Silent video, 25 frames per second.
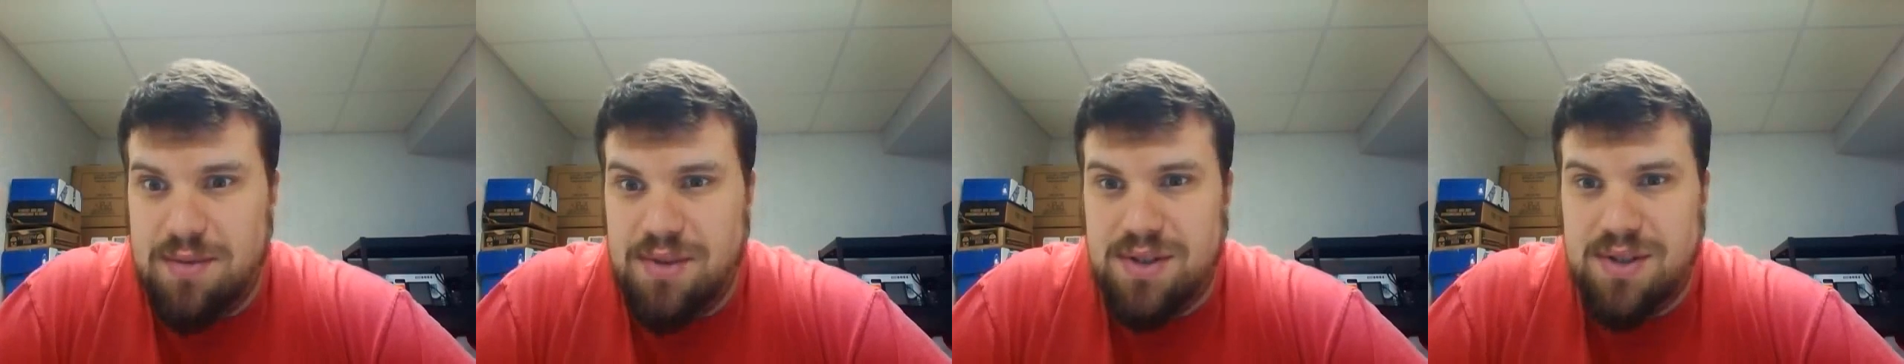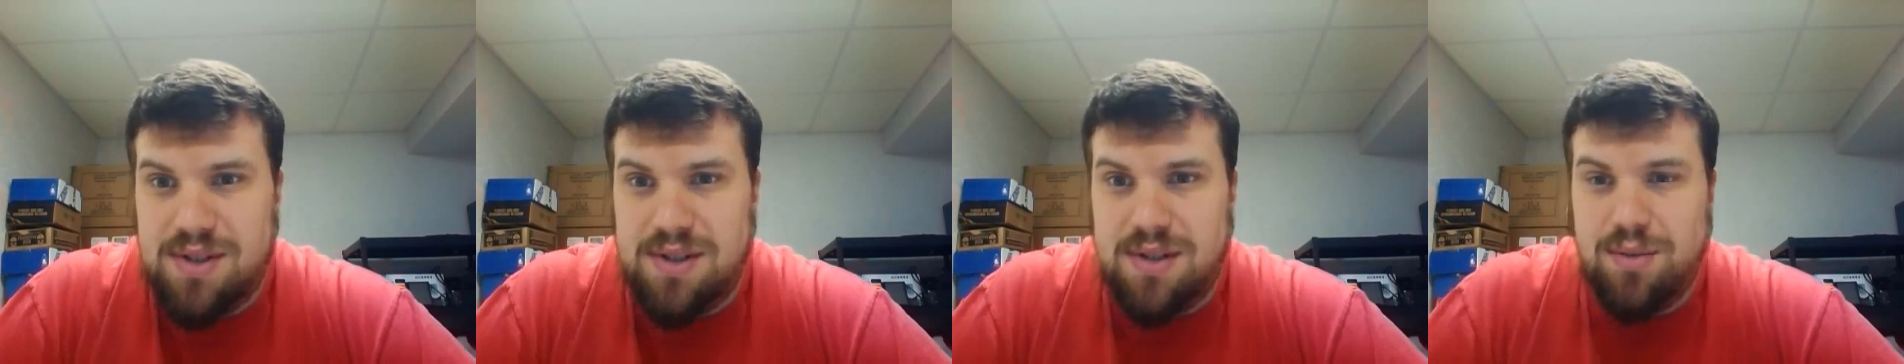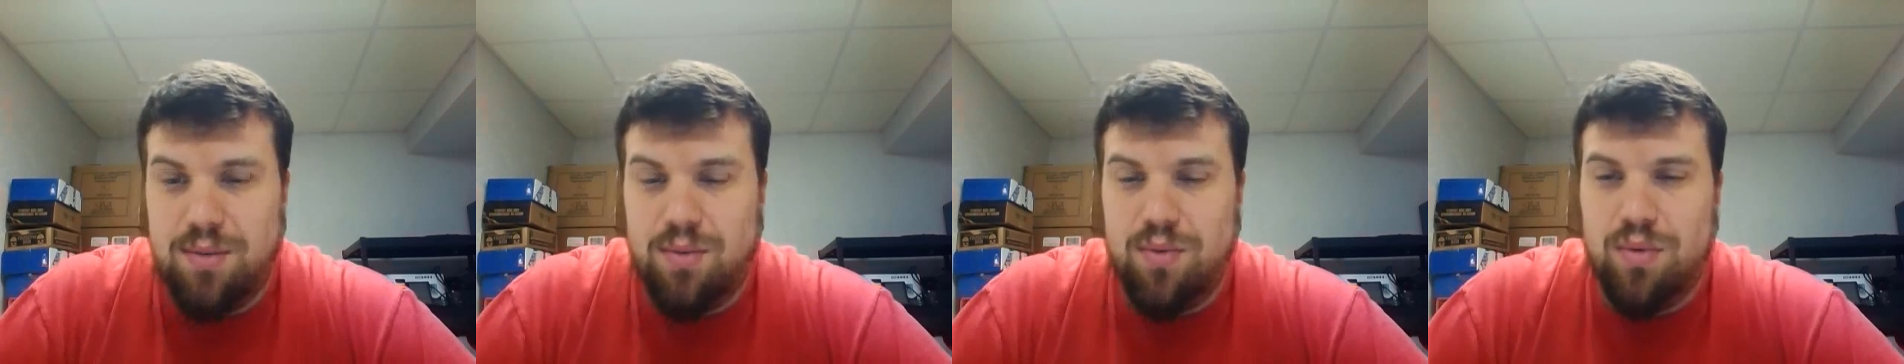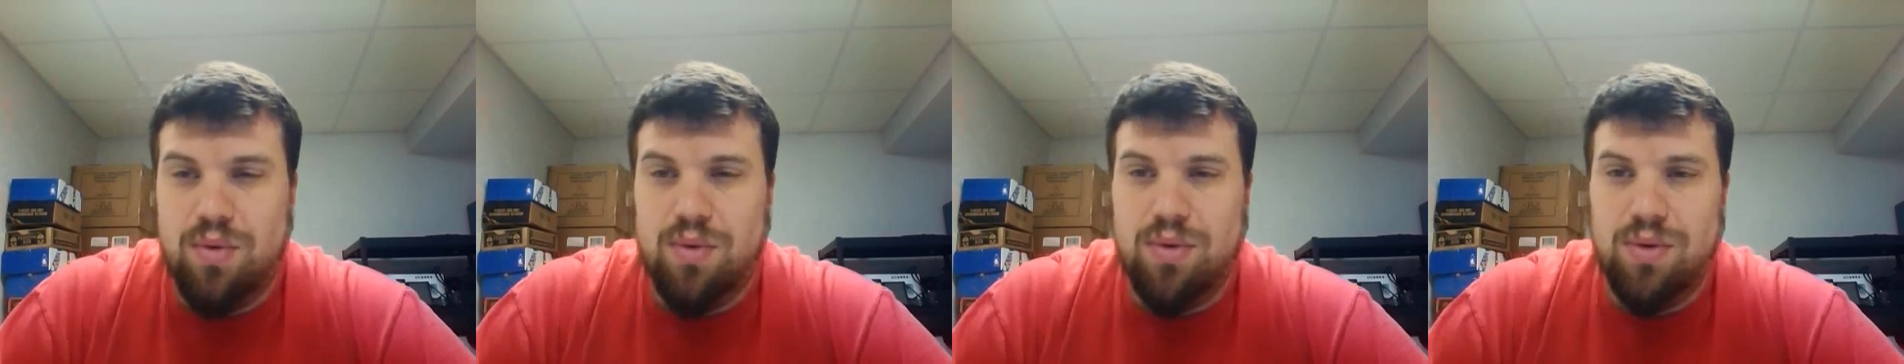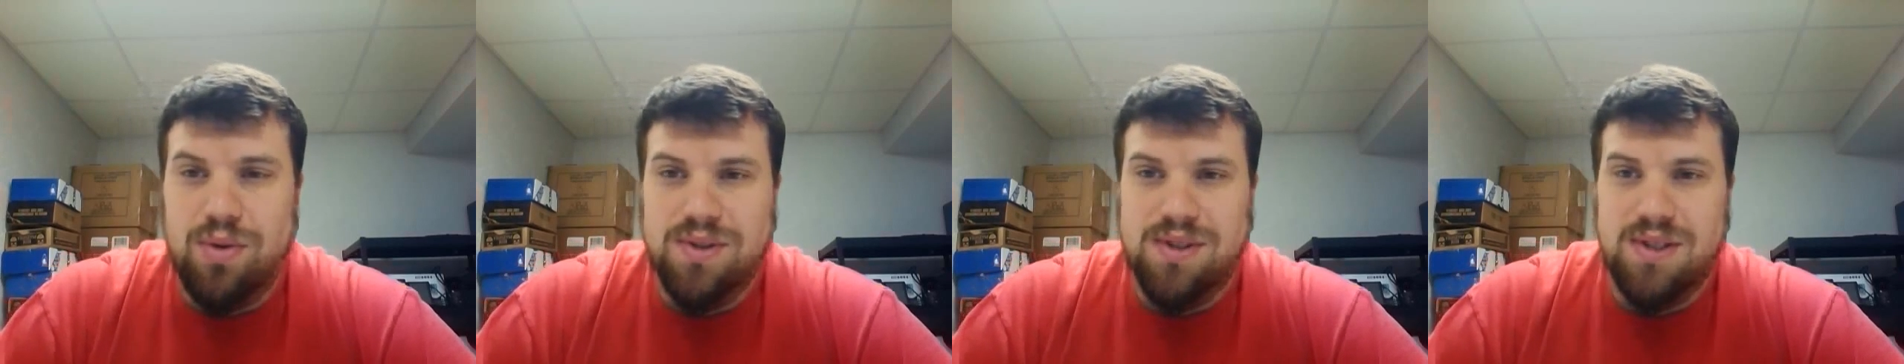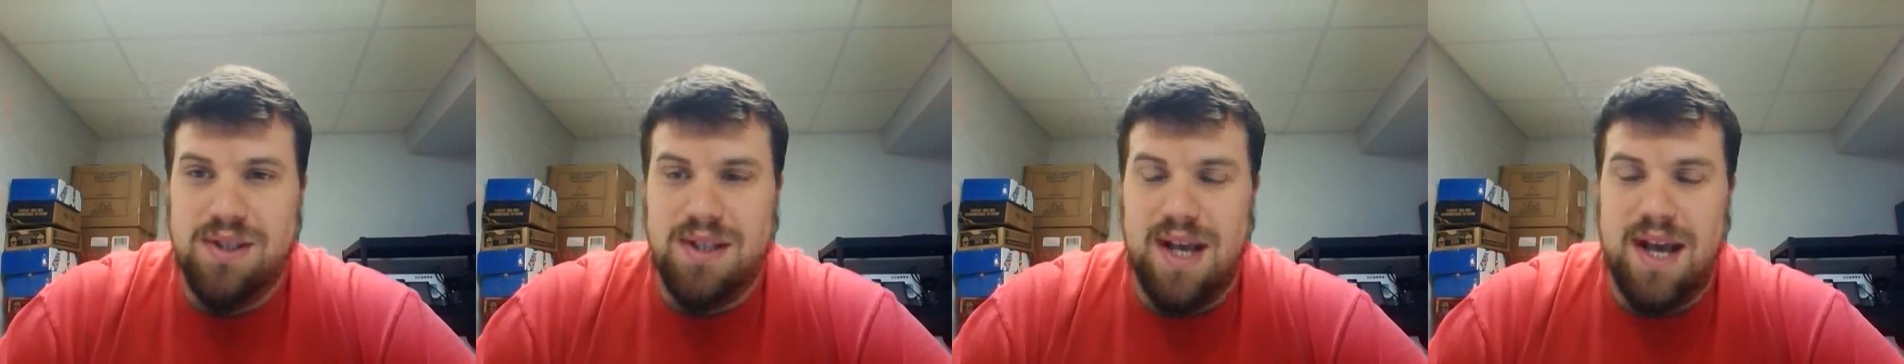just the
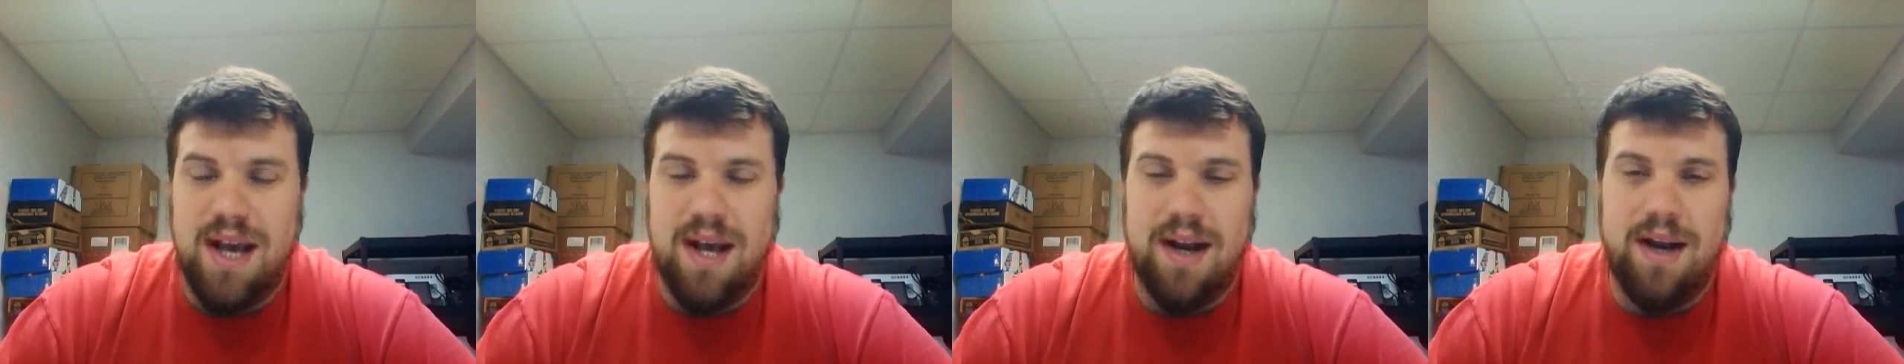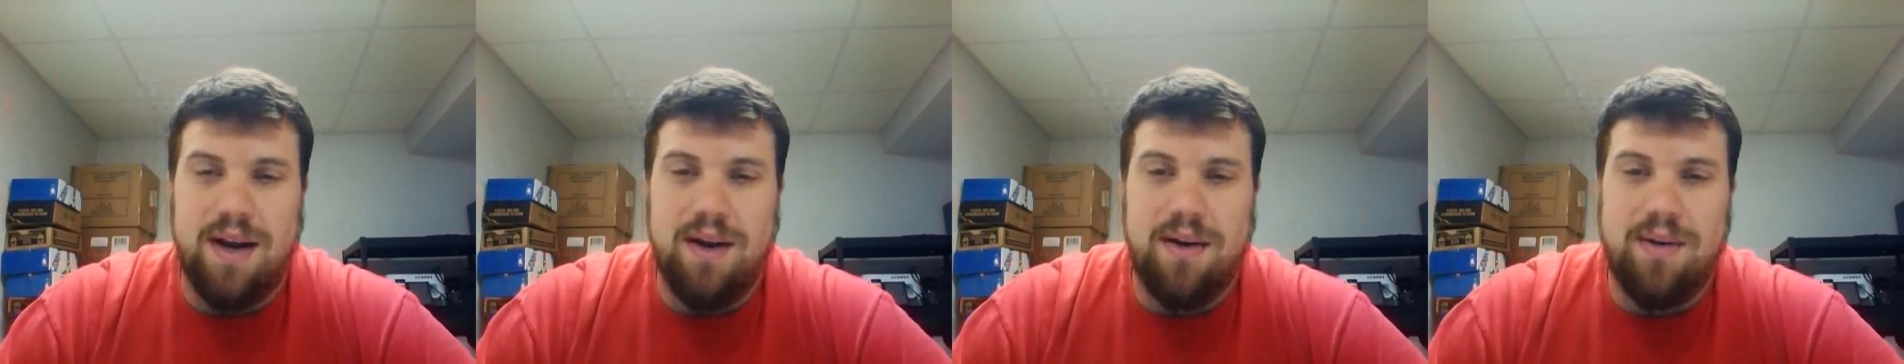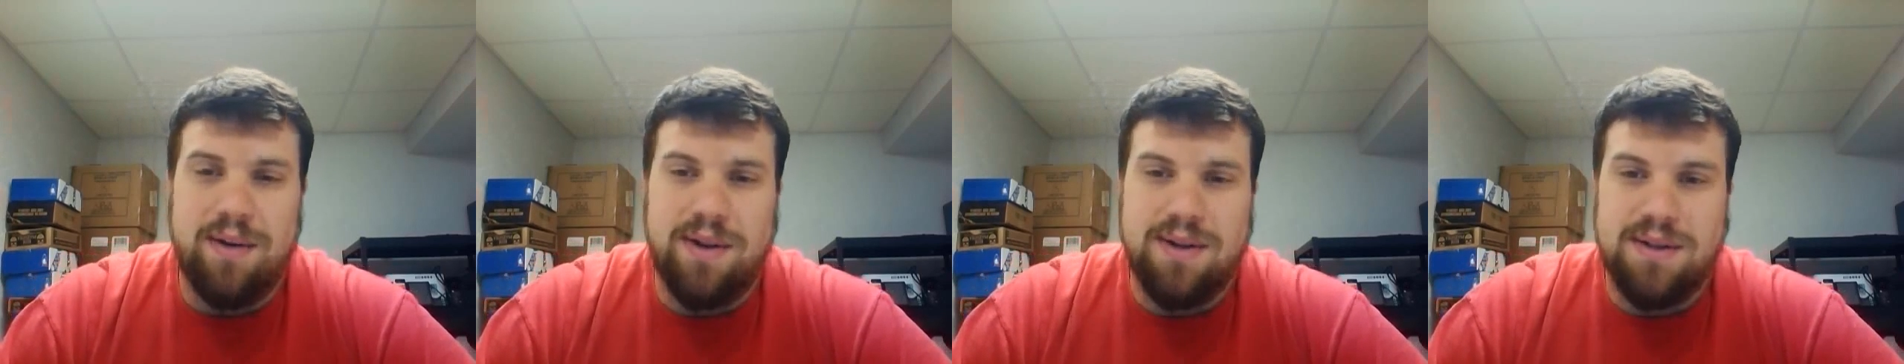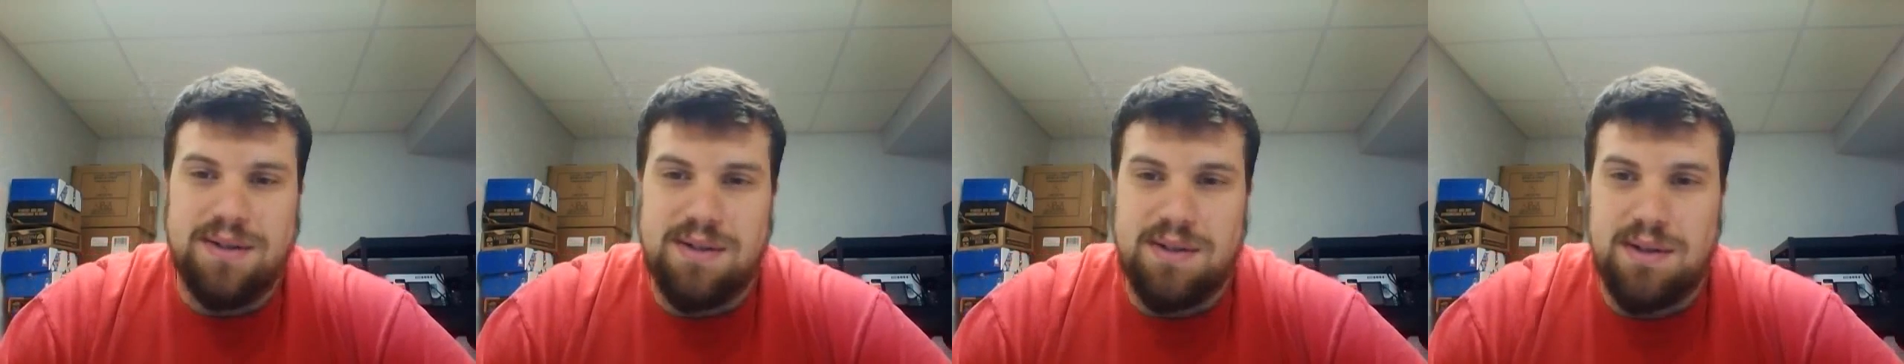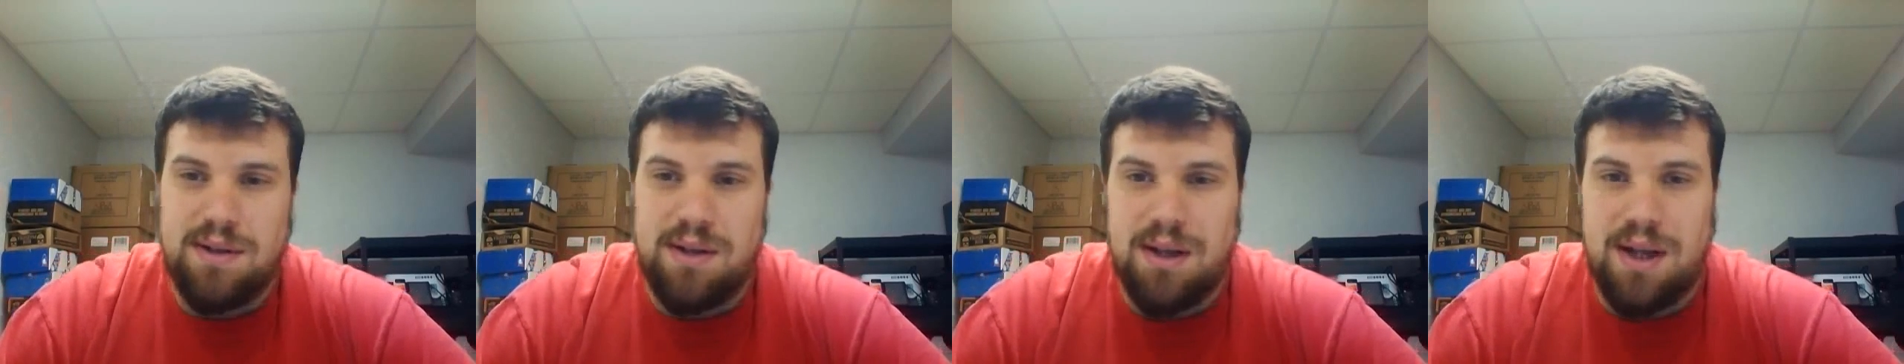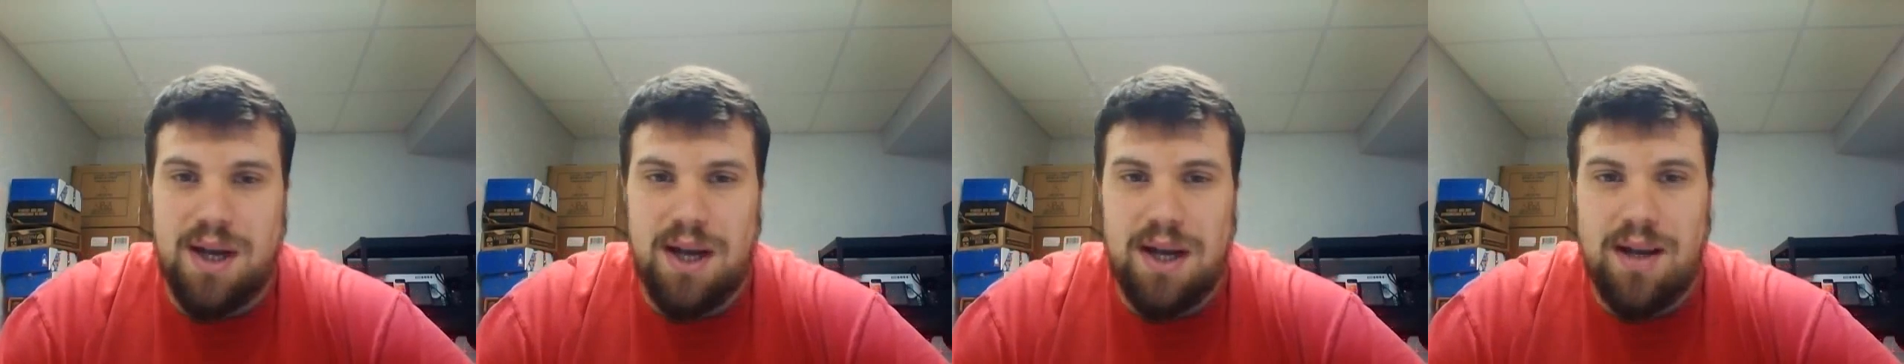rules of that I don't
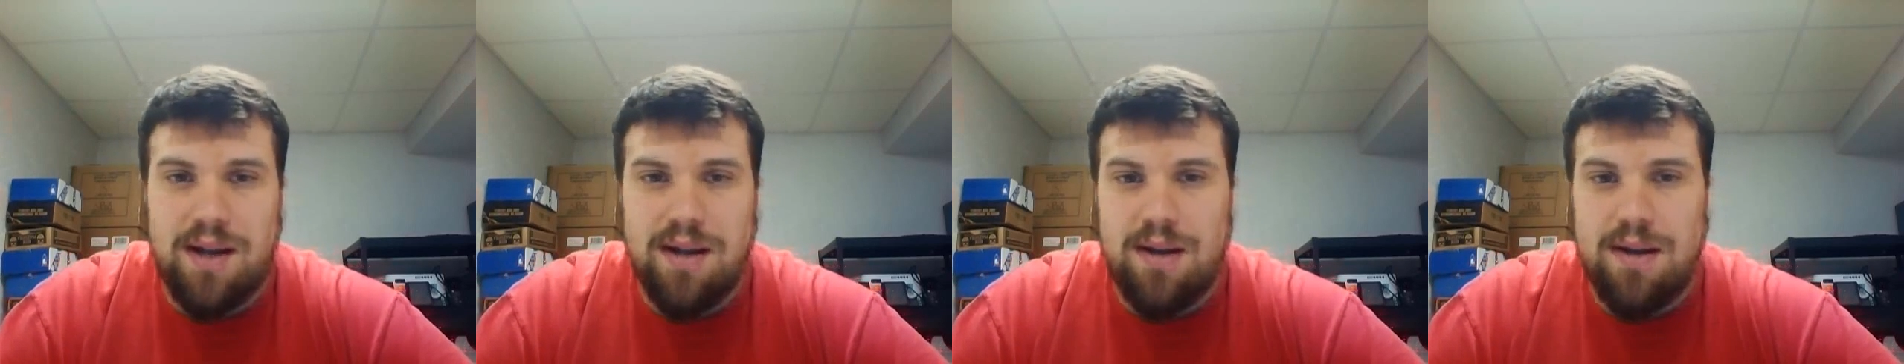necessarily like.